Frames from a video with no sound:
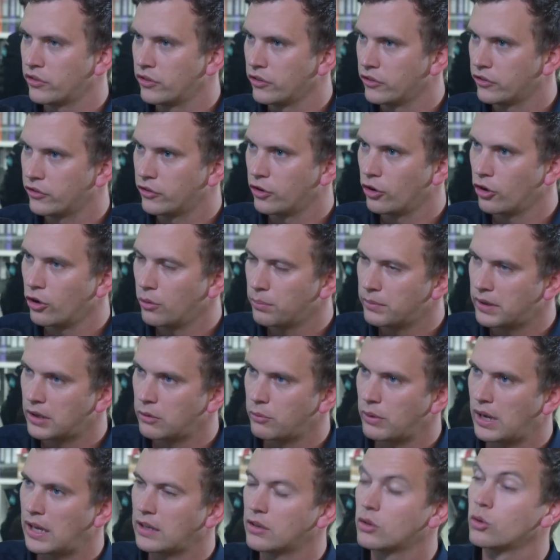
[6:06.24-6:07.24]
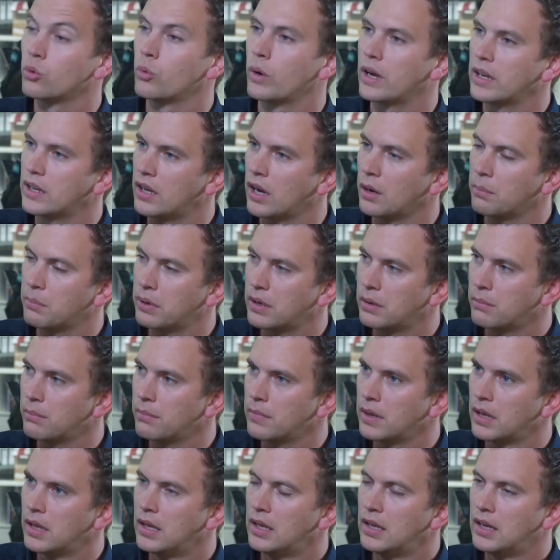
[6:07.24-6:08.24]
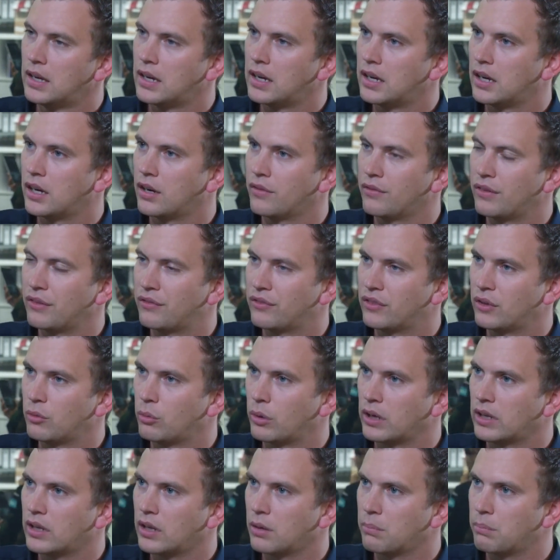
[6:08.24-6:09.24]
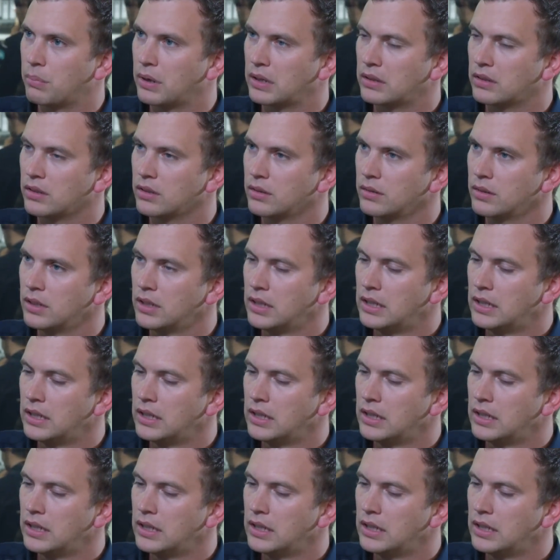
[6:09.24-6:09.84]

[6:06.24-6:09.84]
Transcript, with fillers: disturbed, and we had to wake up him uh, with the wake up button.